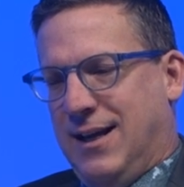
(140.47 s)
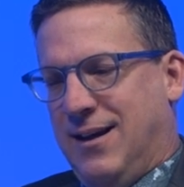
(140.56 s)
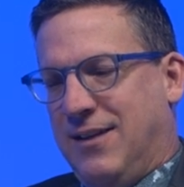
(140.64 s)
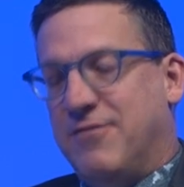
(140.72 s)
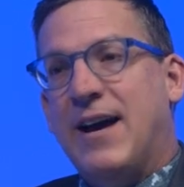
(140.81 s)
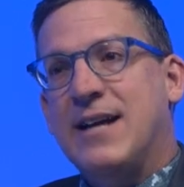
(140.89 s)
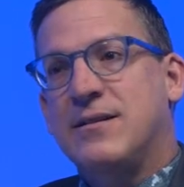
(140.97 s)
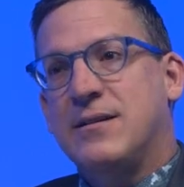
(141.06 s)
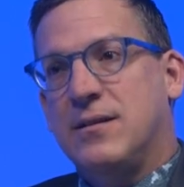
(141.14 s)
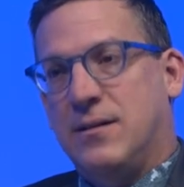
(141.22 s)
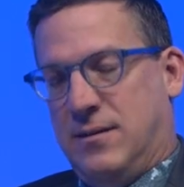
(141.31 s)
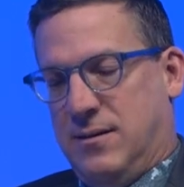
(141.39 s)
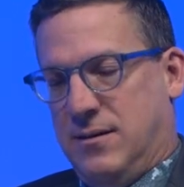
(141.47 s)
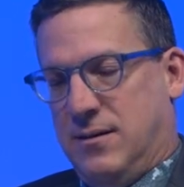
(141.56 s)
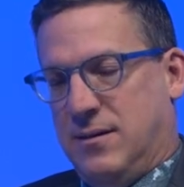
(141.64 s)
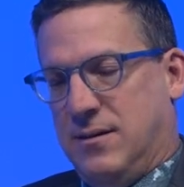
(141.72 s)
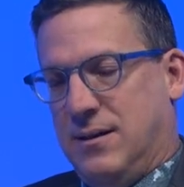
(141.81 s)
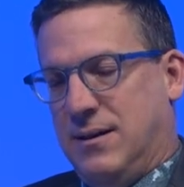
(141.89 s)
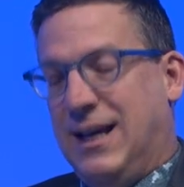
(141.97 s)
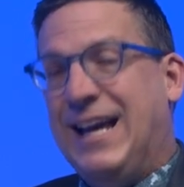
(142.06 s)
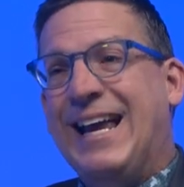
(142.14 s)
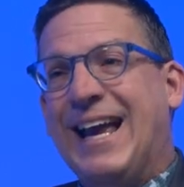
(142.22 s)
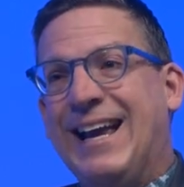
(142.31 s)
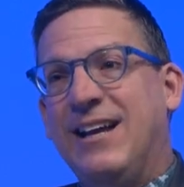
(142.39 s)
Invest,
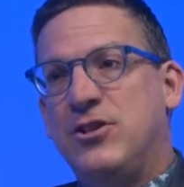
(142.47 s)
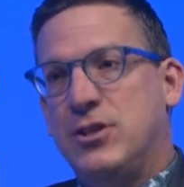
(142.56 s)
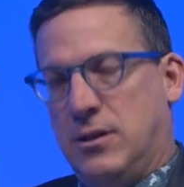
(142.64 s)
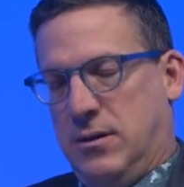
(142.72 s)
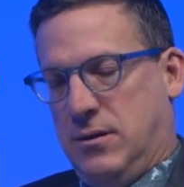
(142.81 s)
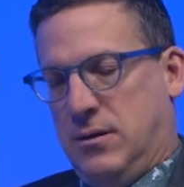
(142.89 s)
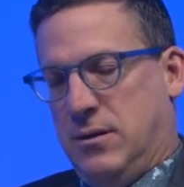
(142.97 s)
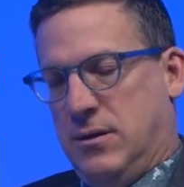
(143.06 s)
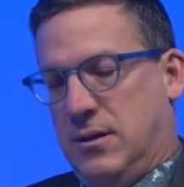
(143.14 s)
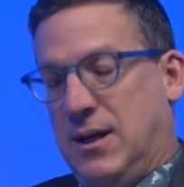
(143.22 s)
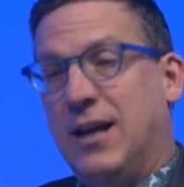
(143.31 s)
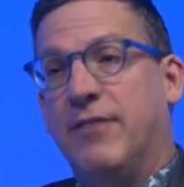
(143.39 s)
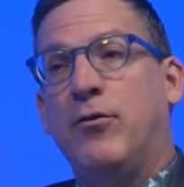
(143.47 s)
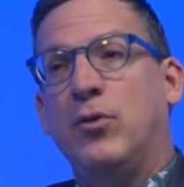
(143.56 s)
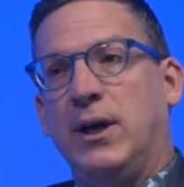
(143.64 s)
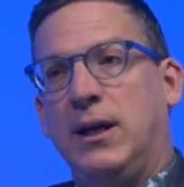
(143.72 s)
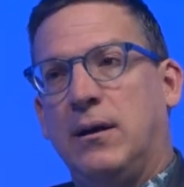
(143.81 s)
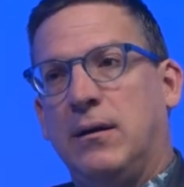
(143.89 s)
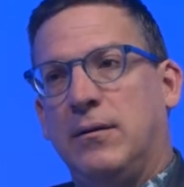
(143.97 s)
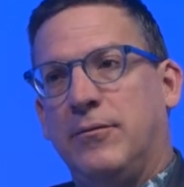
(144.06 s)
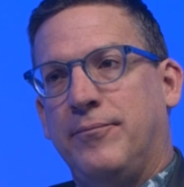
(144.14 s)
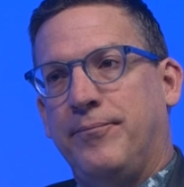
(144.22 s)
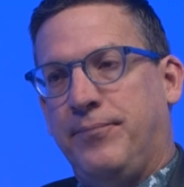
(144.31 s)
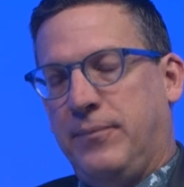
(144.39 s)
engage, and avoid.
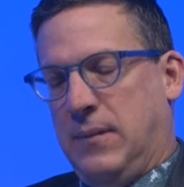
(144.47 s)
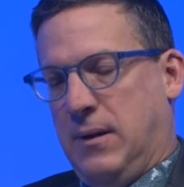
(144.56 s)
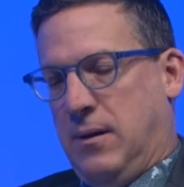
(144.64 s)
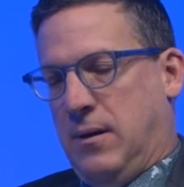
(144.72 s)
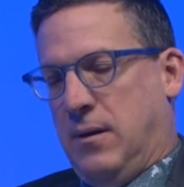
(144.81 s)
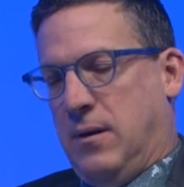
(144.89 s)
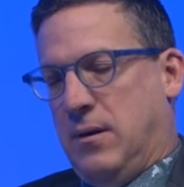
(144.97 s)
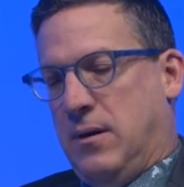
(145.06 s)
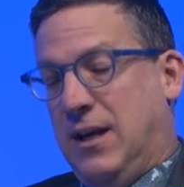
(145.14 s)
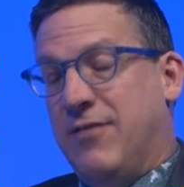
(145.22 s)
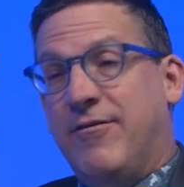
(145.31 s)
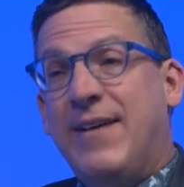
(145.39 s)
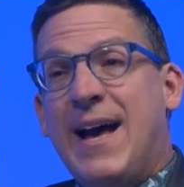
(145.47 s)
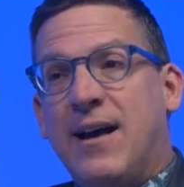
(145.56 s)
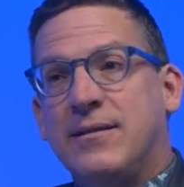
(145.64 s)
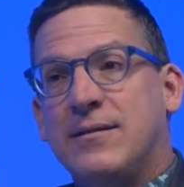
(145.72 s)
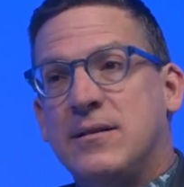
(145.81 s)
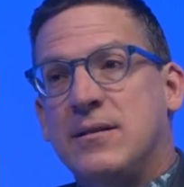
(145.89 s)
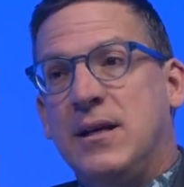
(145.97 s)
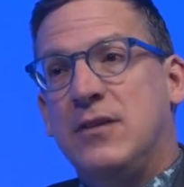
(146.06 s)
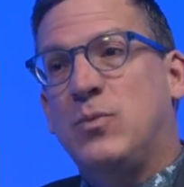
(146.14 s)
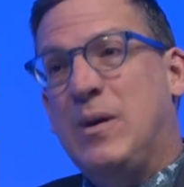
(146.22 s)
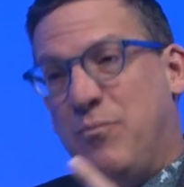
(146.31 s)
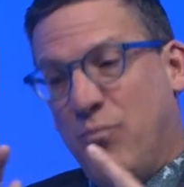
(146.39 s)
Invest
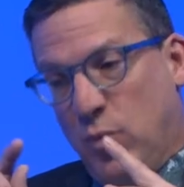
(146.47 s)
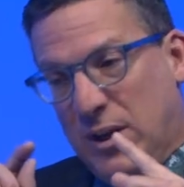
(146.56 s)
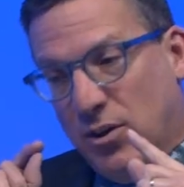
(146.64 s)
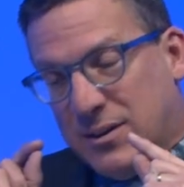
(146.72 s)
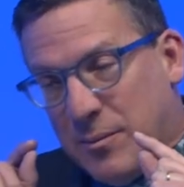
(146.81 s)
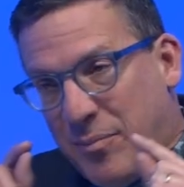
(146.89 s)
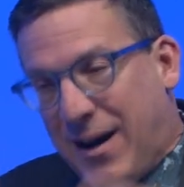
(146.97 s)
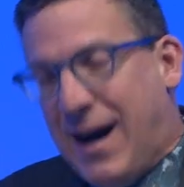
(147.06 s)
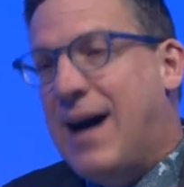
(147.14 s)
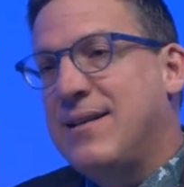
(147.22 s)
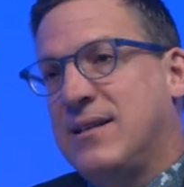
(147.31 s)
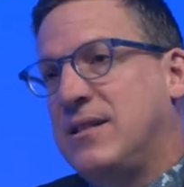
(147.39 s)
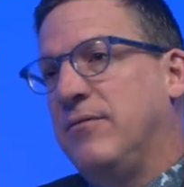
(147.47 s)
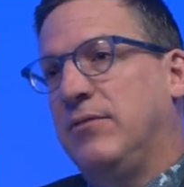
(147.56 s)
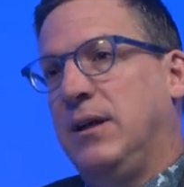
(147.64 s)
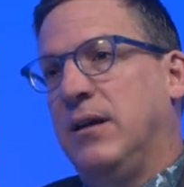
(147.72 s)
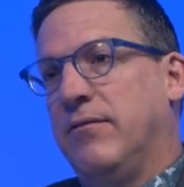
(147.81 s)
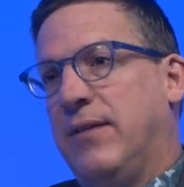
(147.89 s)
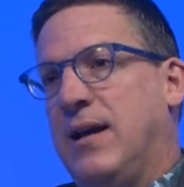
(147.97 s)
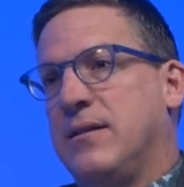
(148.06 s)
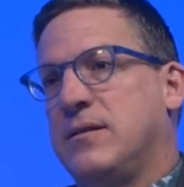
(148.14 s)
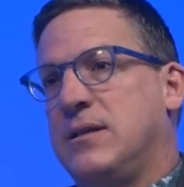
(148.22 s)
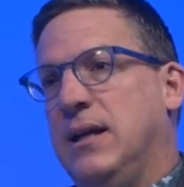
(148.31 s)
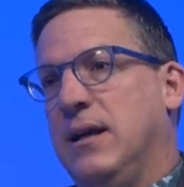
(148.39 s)
is we look to positively
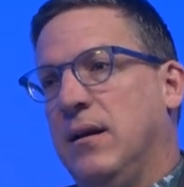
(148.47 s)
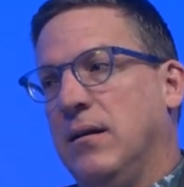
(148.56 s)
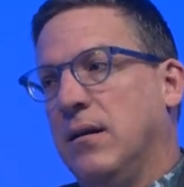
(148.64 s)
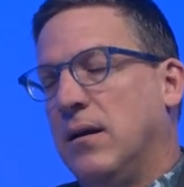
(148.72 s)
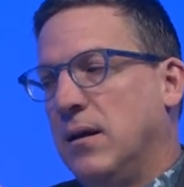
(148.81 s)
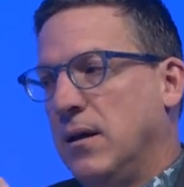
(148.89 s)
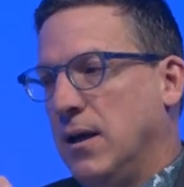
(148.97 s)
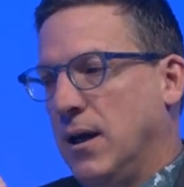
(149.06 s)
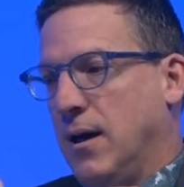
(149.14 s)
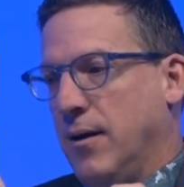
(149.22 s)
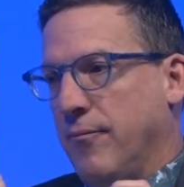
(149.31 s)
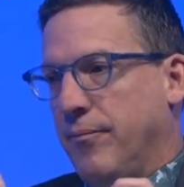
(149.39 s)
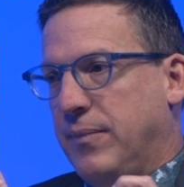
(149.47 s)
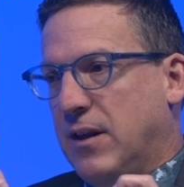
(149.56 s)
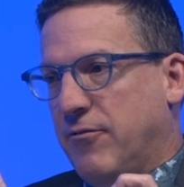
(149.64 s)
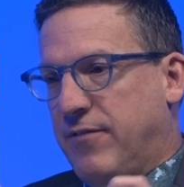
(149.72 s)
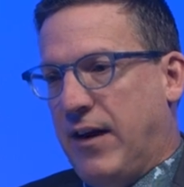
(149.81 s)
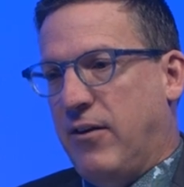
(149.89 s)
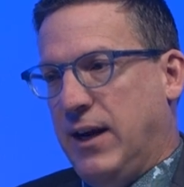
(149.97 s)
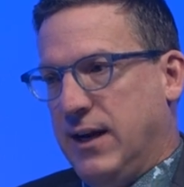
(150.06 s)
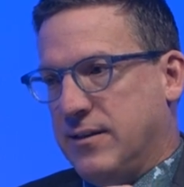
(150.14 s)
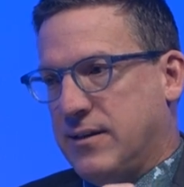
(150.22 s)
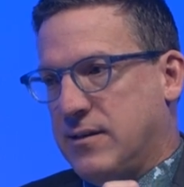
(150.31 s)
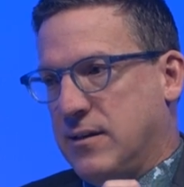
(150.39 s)
invest in
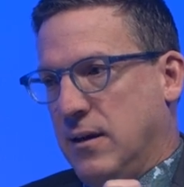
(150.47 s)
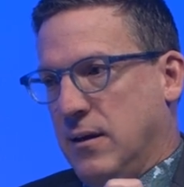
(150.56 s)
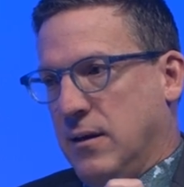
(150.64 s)
various